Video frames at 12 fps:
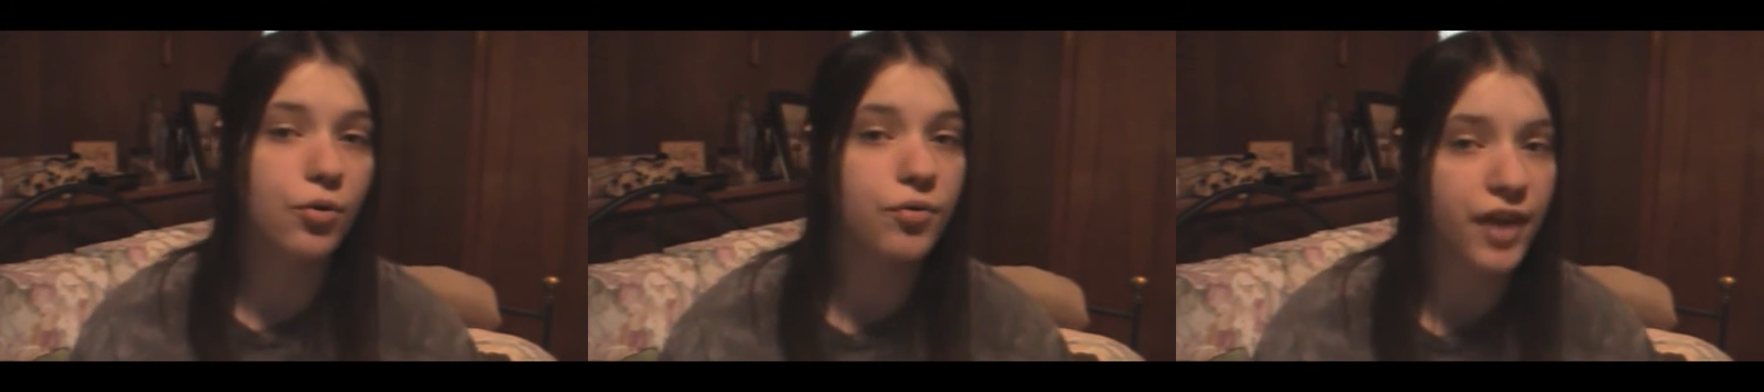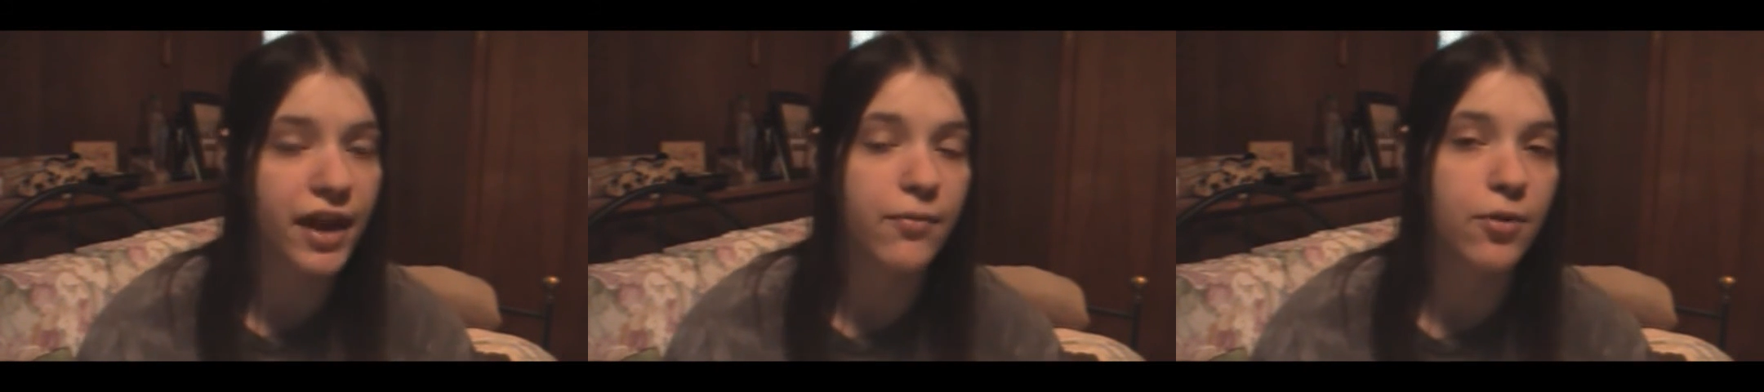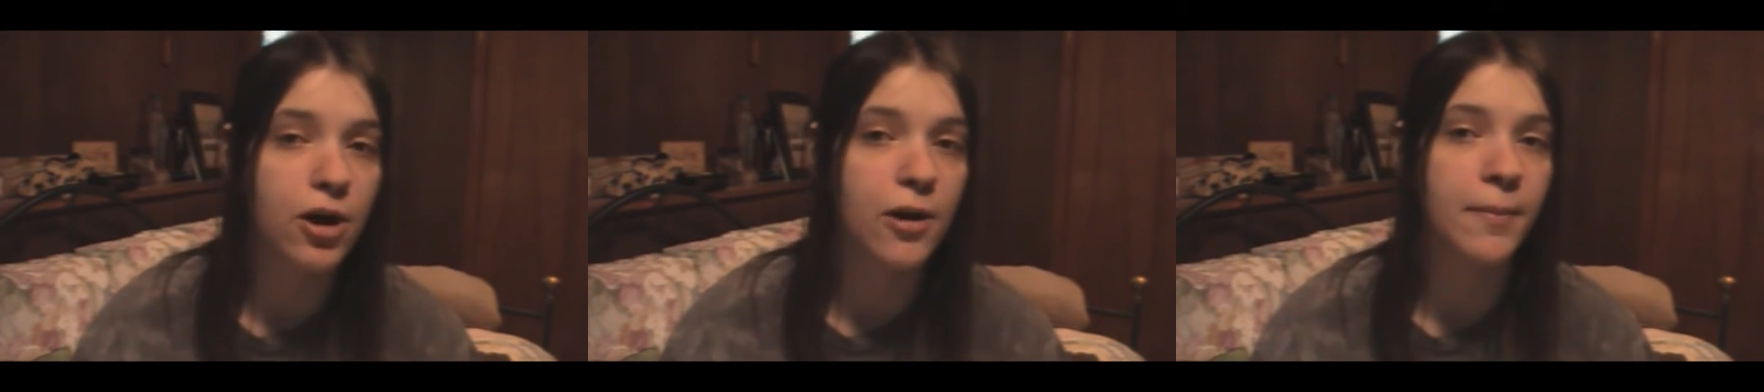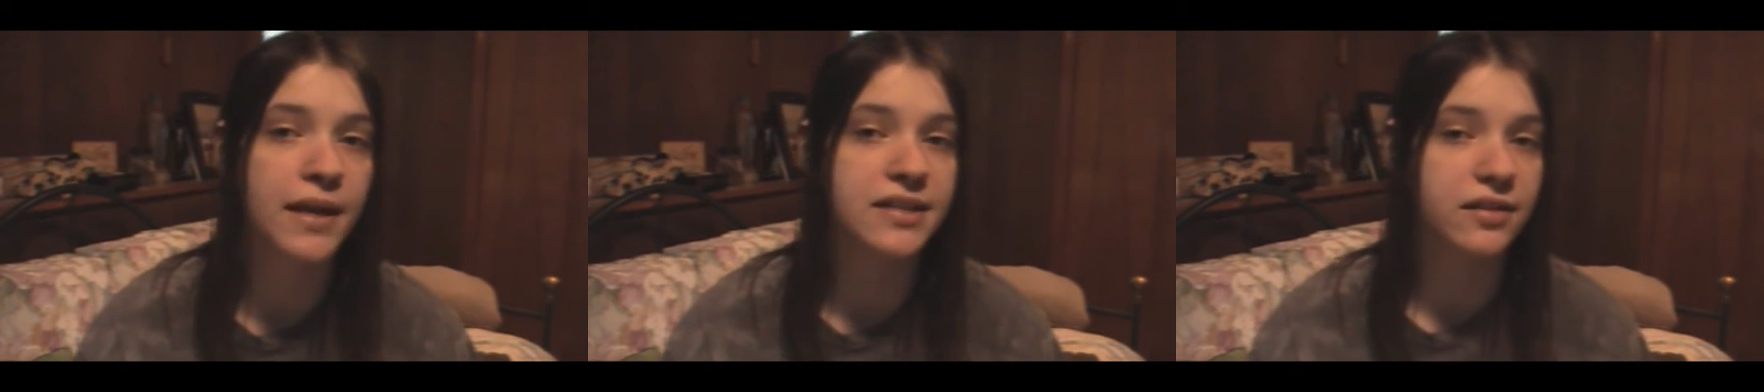who they
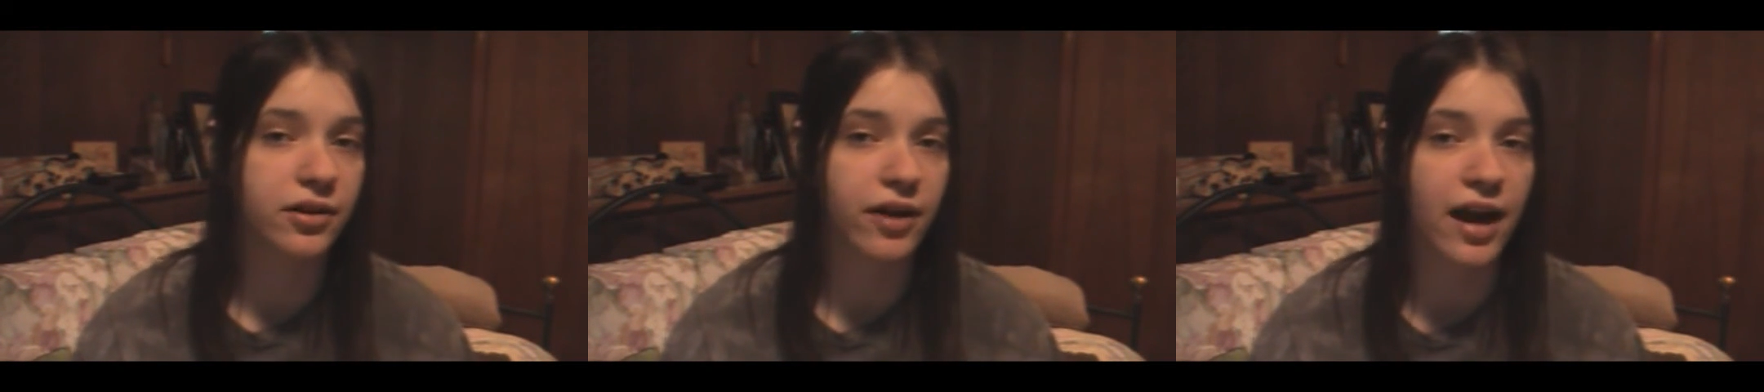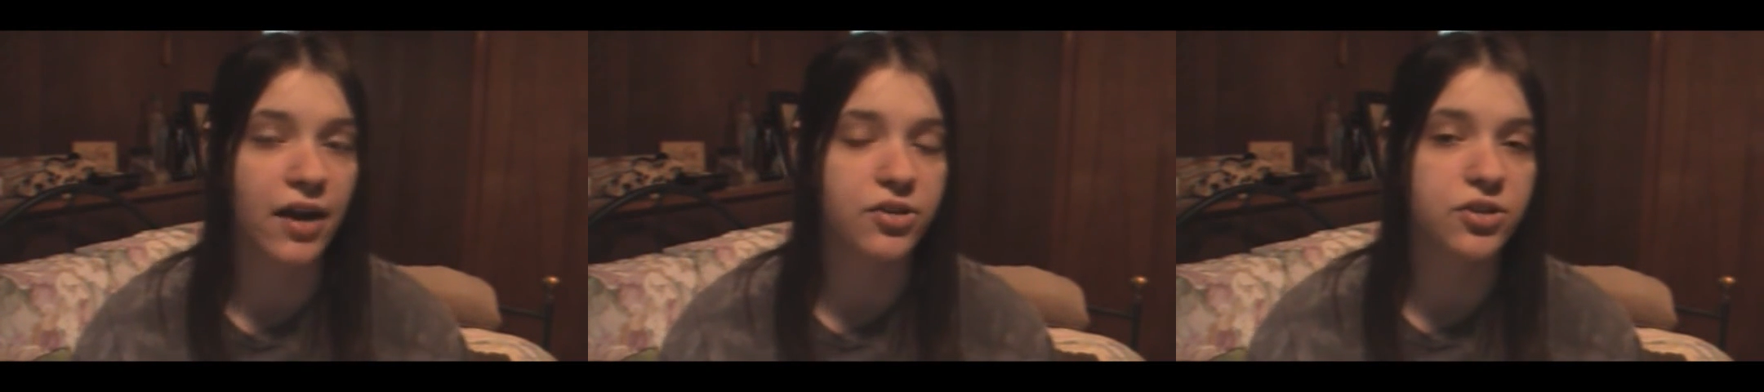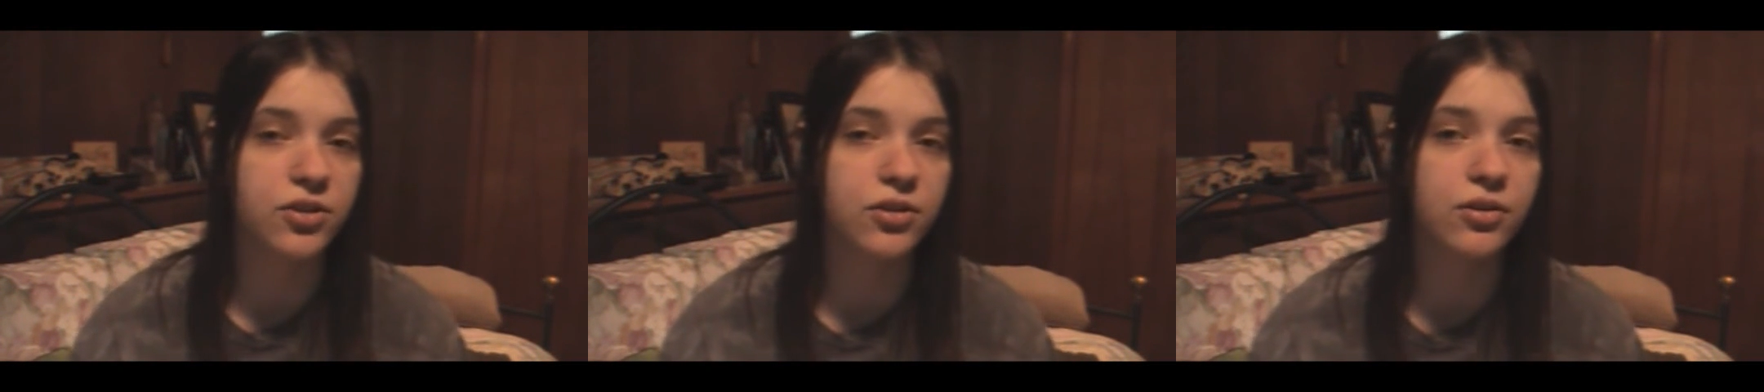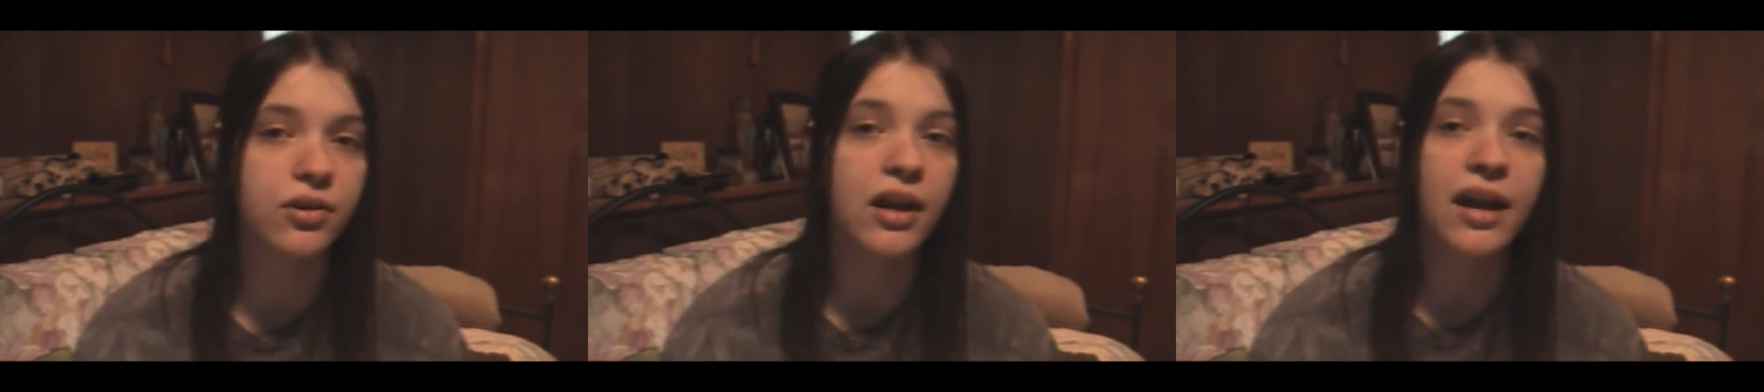were based on their
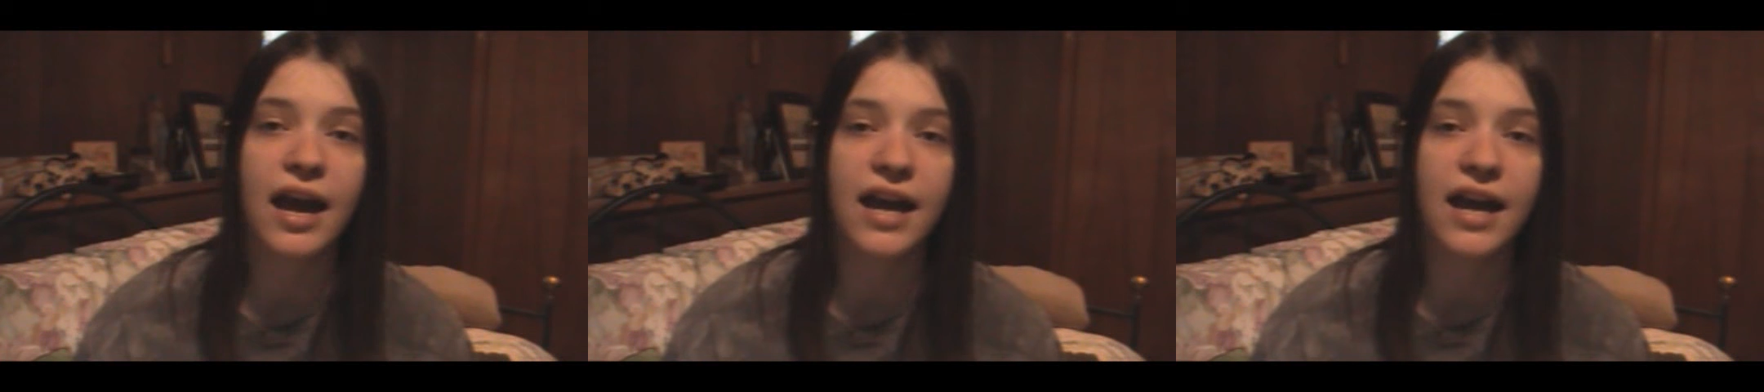attitude